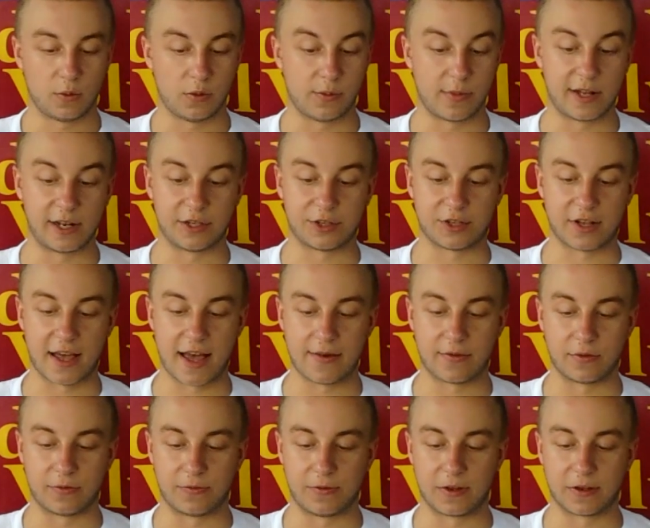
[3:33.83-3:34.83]
We managed to have
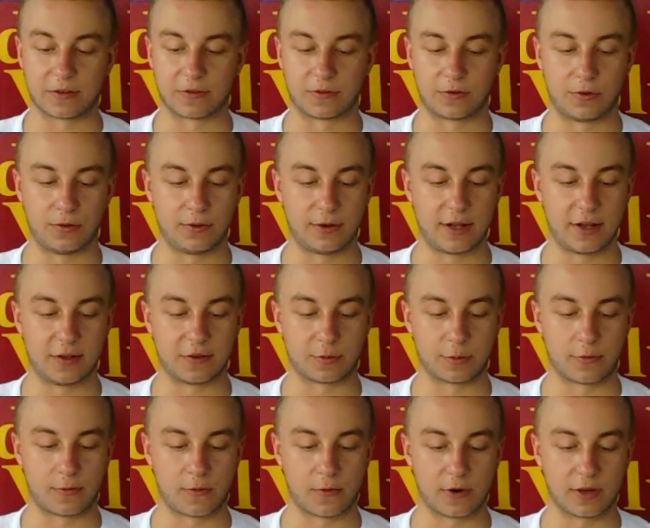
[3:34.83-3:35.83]
it fixed 2 days
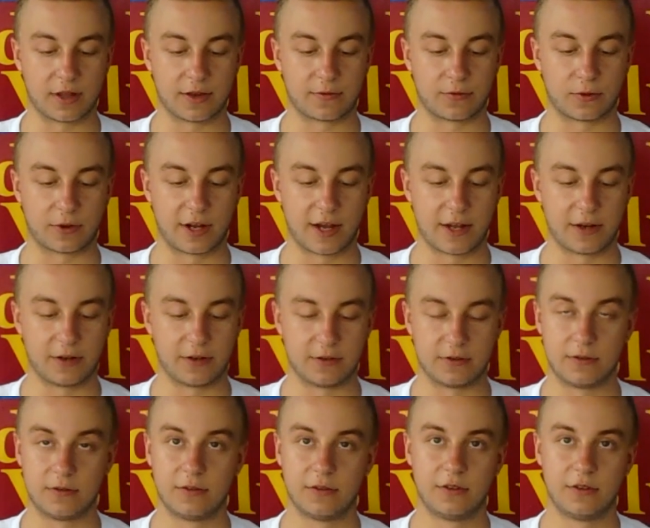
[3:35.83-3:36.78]
before I left for Canada.